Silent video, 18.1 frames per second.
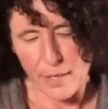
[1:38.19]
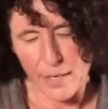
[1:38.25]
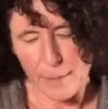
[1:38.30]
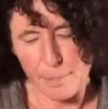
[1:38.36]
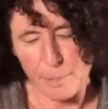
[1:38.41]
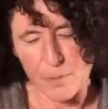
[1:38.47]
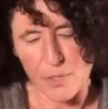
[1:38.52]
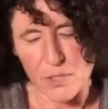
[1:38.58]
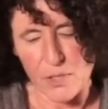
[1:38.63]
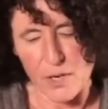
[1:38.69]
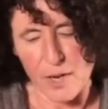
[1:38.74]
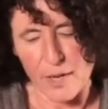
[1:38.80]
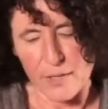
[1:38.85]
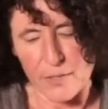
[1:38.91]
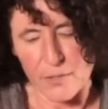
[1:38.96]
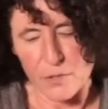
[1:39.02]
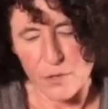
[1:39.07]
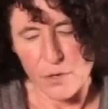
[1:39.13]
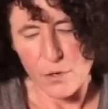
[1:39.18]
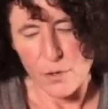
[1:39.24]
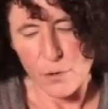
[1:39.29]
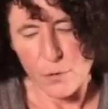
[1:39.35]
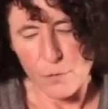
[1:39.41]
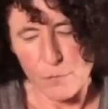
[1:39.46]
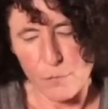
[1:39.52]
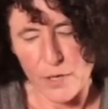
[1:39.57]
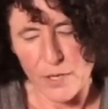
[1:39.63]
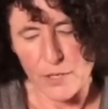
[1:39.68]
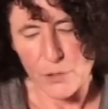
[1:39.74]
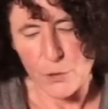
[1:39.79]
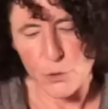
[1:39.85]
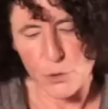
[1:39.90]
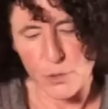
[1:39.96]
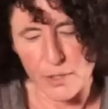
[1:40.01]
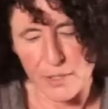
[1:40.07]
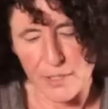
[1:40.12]
Hypnotized, Freya
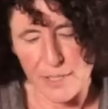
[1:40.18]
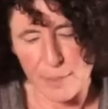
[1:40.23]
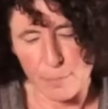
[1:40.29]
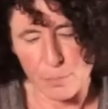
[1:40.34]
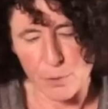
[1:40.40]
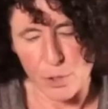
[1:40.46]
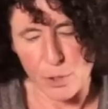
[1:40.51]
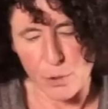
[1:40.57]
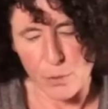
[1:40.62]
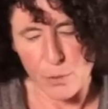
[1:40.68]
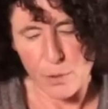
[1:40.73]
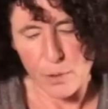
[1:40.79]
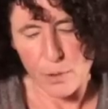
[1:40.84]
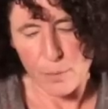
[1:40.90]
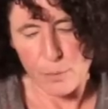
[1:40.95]
stood on tiptoe,